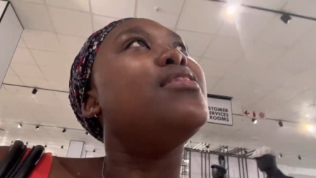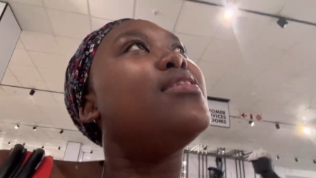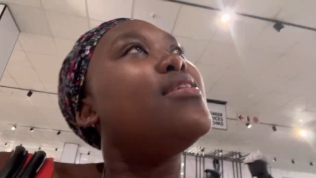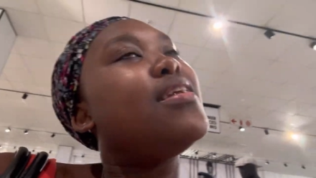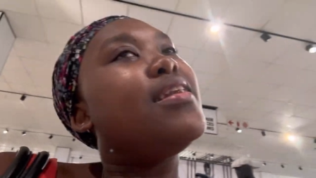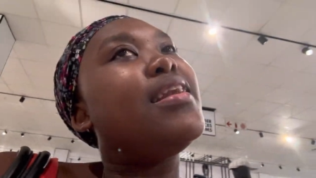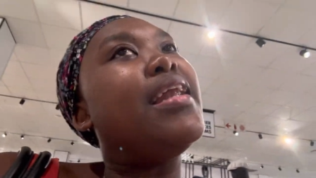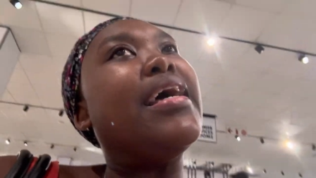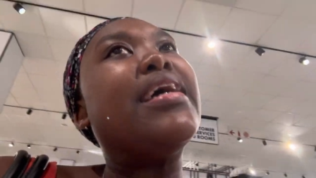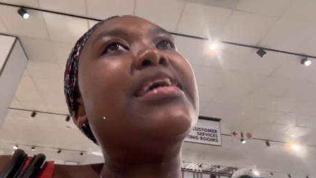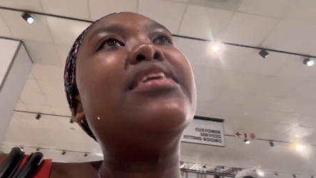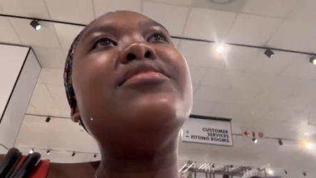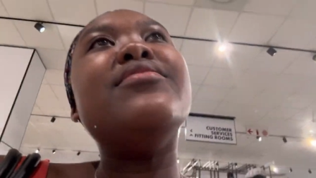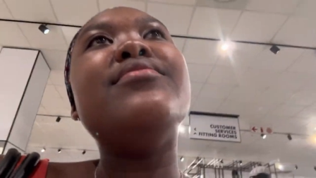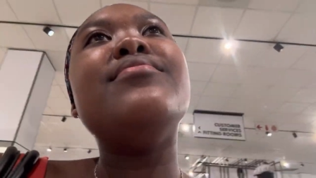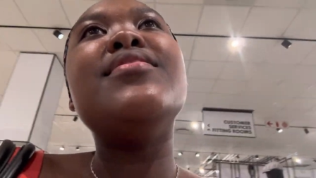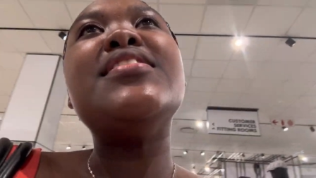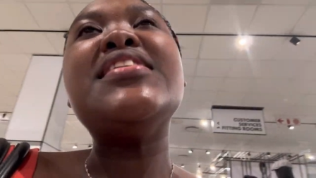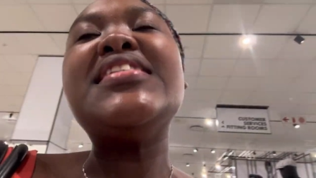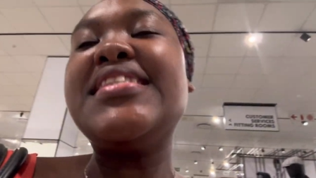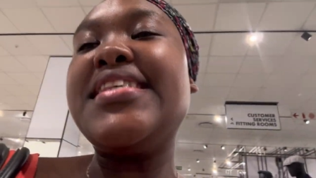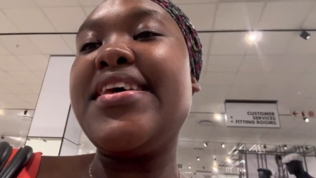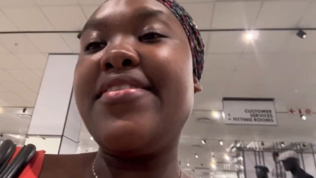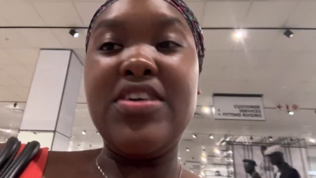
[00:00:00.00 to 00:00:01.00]
like in
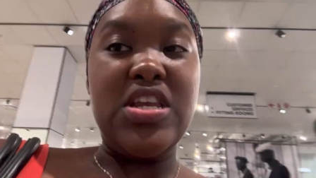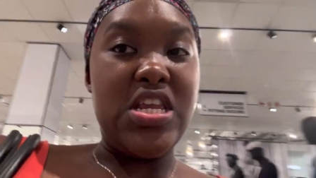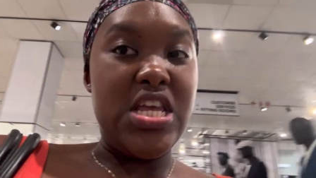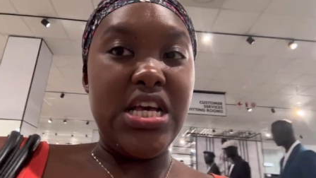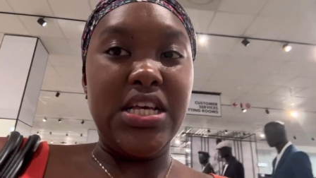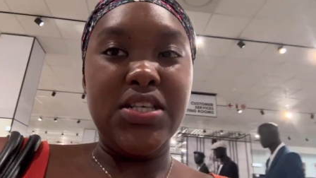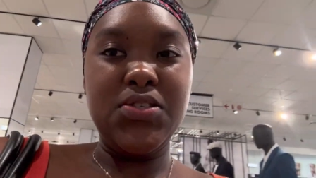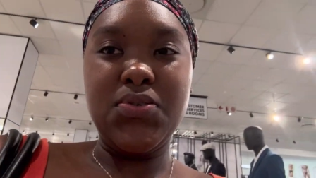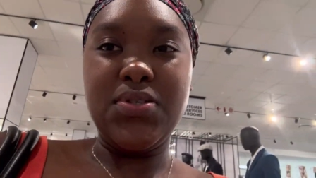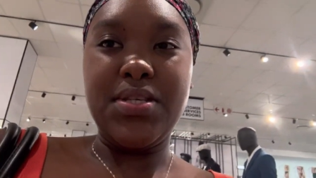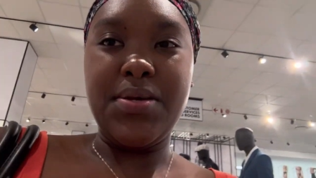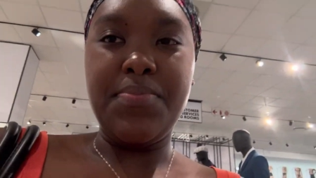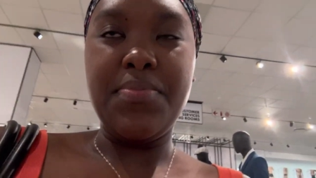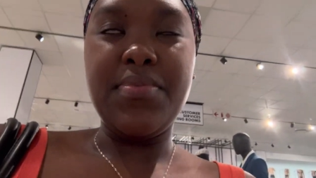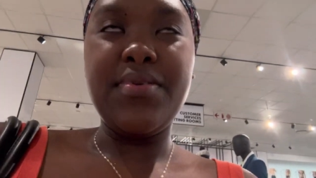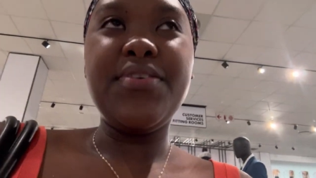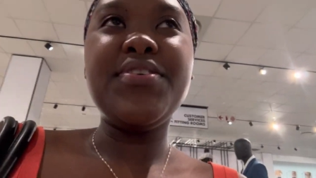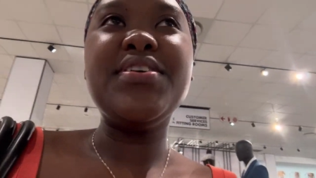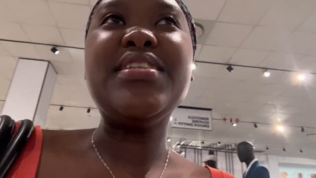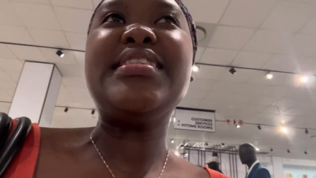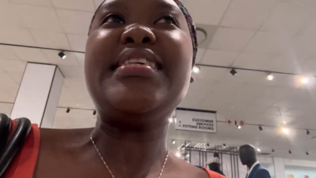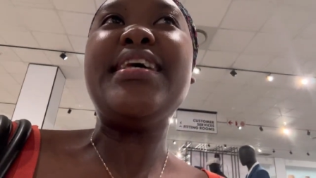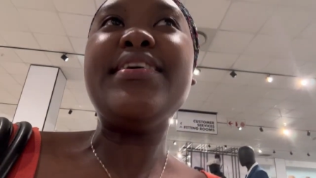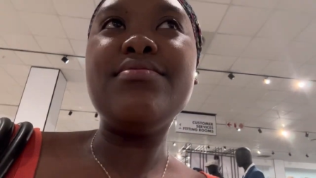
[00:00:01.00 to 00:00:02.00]
seven years or something
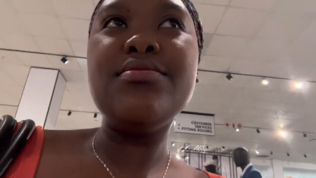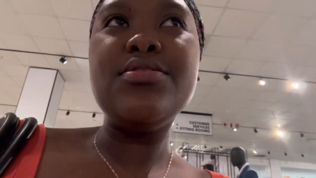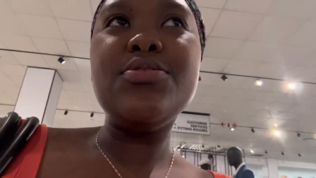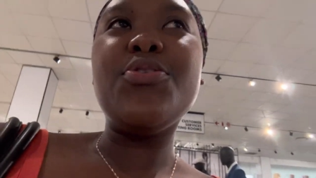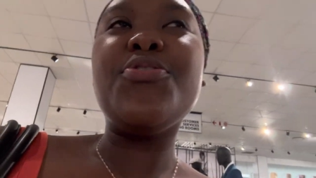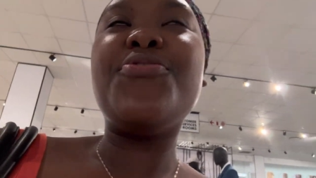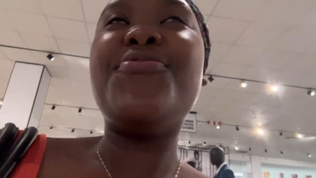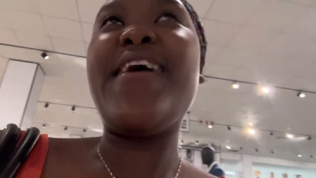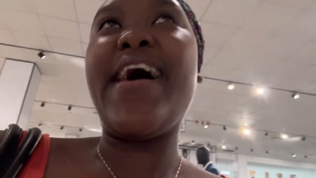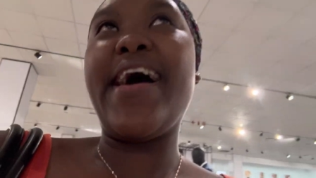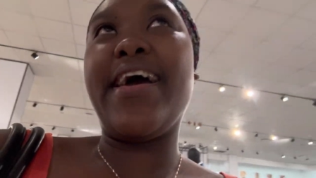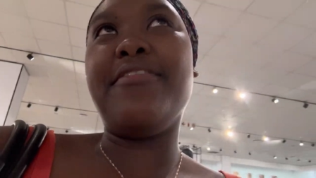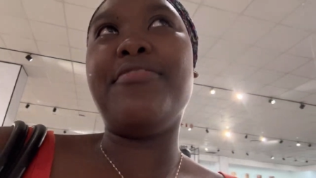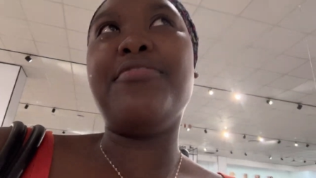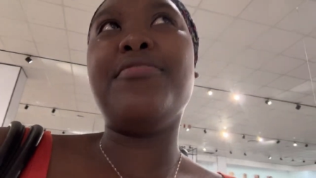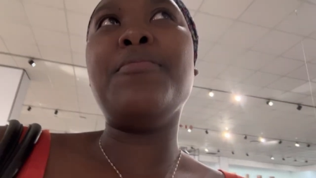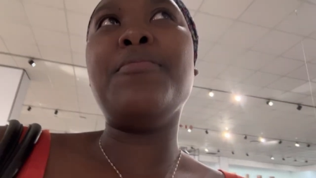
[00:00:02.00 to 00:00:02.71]
seven or five